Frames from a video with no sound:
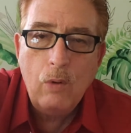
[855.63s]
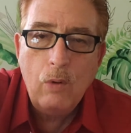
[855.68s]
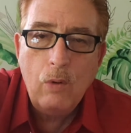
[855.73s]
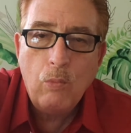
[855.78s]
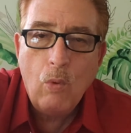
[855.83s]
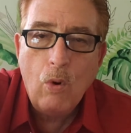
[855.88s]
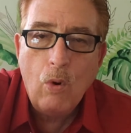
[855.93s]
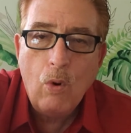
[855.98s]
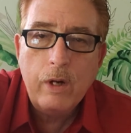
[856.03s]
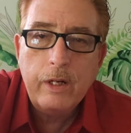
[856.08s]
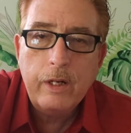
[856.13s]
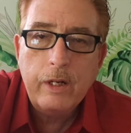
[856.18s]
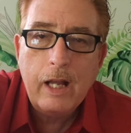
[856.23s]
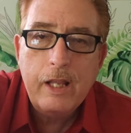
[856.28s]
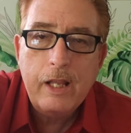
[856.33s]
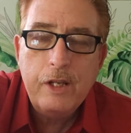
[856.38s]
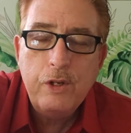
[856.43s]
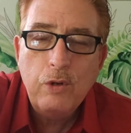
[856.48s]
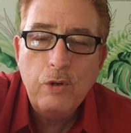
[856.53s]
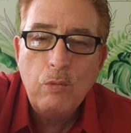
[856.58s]
Warren, how
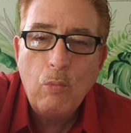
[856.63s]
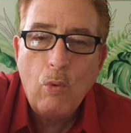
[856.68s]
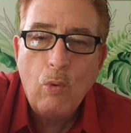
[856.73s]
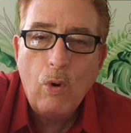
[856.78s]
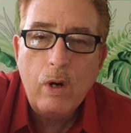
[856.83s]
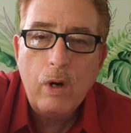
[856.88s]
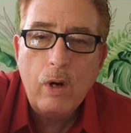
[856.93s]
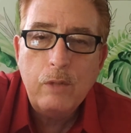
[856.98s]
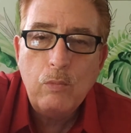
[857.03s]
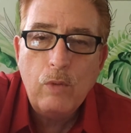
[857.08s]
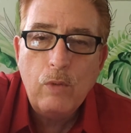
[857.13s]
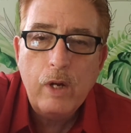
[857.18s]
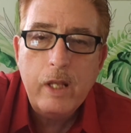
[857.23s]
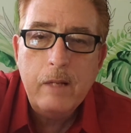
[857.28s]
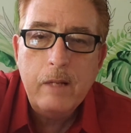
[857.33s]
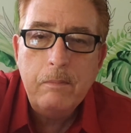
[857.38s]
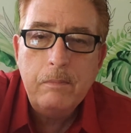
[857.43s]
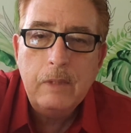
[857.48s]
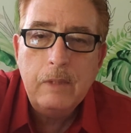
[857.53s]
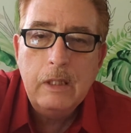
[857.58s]
you doing, Warren and
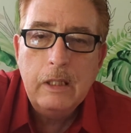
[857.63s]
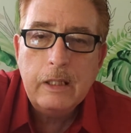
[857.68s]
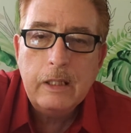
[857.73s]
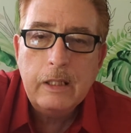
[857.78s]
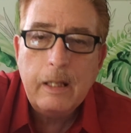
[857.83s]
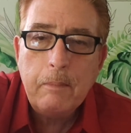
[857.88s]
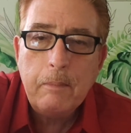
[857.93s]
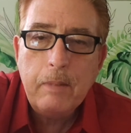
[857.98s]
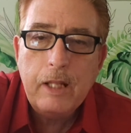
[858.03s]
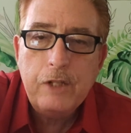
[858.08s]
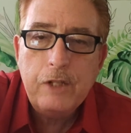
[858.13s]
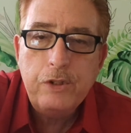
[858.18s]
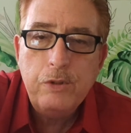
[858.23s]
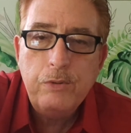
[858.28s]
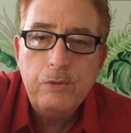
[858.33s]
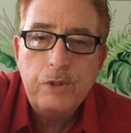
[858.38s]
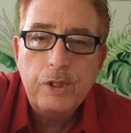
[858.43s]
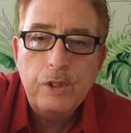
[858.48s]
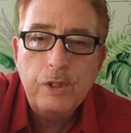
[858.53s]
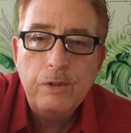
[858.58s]
William? God bless you
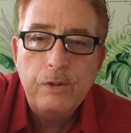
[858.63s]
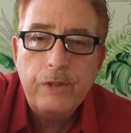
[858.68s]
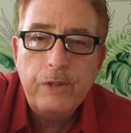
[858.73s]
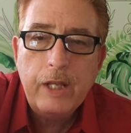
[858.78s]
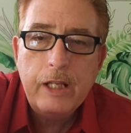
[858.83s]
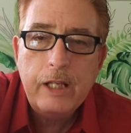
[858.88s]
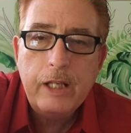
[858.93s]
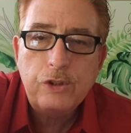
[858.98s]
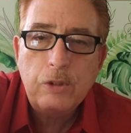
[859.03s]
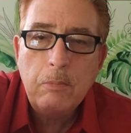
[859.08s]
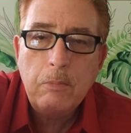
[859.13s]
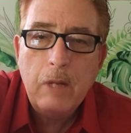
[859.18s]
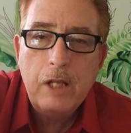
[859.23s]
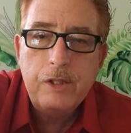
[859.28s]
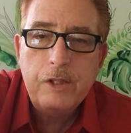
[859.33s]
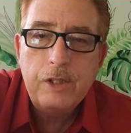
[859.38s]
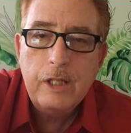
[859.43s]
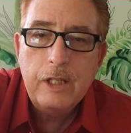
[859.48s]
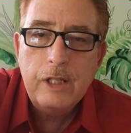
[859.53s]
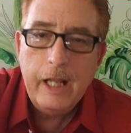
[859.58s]
too, and thank you so much.
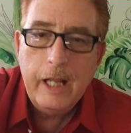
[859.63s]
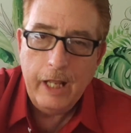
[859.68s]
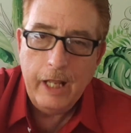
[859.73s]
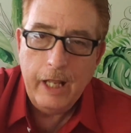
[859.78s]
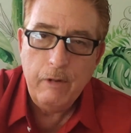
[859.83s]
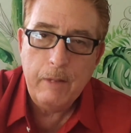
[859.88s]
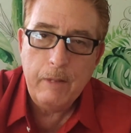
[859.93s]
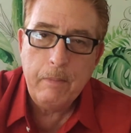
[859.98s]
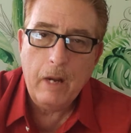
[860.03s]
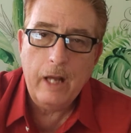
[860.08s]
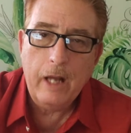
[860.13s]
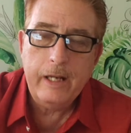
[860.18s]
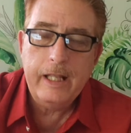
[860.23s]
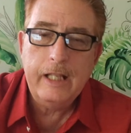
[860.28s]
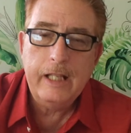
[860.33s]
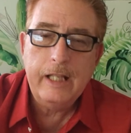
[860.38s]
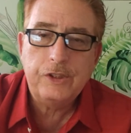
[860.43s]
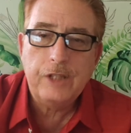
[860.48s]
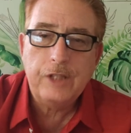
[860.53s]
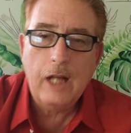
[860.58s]
Henry
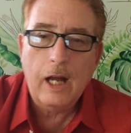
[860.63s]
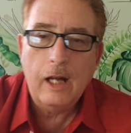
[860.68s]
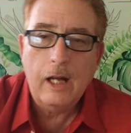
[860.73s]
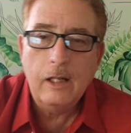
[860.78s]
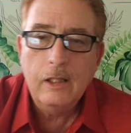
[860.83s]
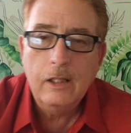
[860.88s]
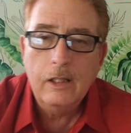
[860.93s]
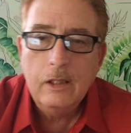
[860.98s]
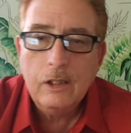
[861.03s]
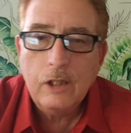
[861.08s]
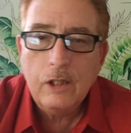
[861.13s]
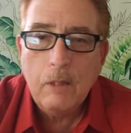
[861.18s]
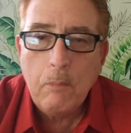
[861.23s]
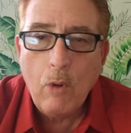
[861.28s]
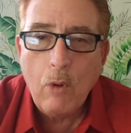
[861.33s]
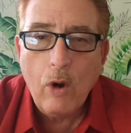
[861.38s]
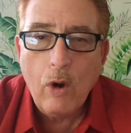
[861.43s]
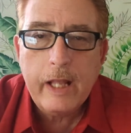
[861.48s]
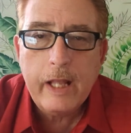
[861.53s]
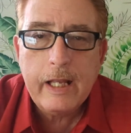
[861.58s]
Bautista, good
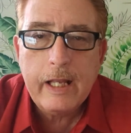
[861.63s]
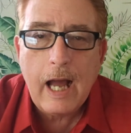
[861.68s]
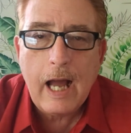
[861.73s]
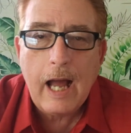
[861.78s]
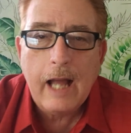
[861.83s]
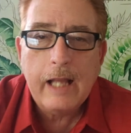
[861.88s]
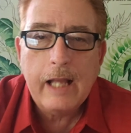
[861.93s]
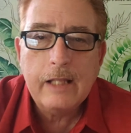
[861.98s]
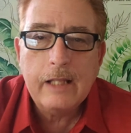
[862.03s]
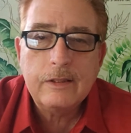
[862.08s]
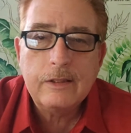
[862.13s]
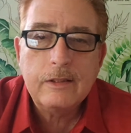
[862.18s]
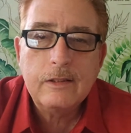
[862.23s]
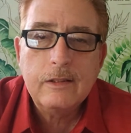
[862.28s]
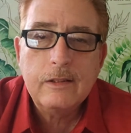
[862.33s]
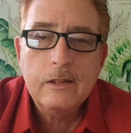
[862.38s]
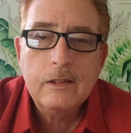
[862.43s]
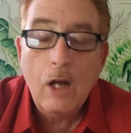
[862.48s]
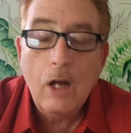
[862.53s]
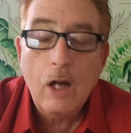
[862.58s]
morning, guys.
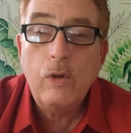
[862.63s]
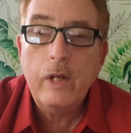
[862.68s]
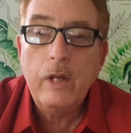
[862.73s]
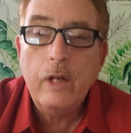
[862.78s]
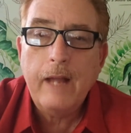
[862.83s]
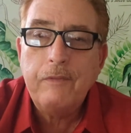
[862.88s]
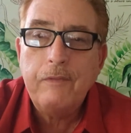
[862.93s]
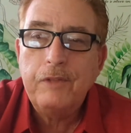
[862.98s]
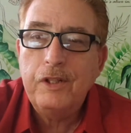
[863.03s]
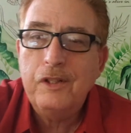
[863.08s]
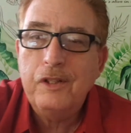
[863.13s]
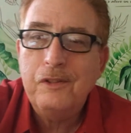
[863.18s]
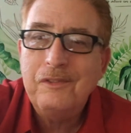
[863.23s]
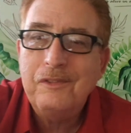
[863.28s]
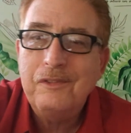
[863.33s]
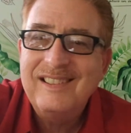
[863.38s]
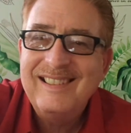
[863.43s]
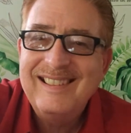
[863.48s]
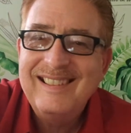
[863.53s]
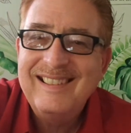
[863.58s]
Oh, good afternoon.
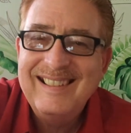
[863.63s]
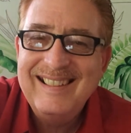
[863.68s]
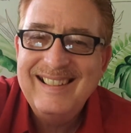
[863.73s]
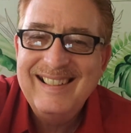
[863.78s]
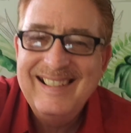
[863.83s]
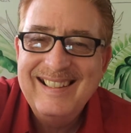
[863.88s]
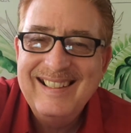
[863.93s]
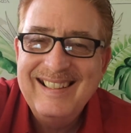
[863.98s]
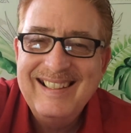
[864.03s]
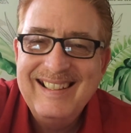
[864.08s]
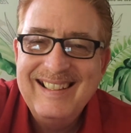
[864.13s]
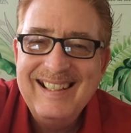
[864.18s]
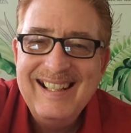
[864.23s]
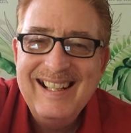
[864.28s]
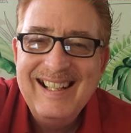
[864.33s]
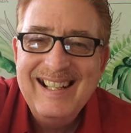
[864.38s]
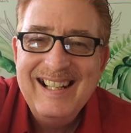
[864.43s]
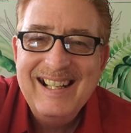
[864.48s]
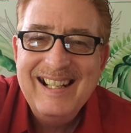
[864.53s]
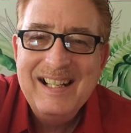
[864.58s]

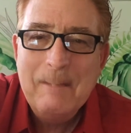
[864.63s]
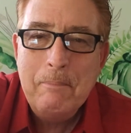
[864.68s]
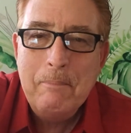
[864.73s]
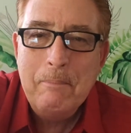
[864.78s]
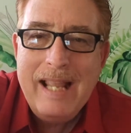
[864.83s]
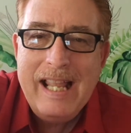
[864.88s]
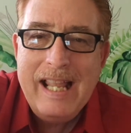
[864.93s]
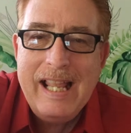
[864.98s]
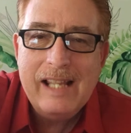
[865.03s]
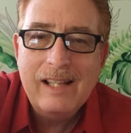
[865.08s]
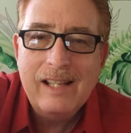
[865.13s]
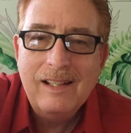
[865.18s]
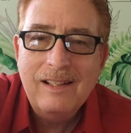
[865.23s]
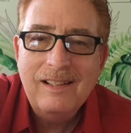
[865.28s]
Me.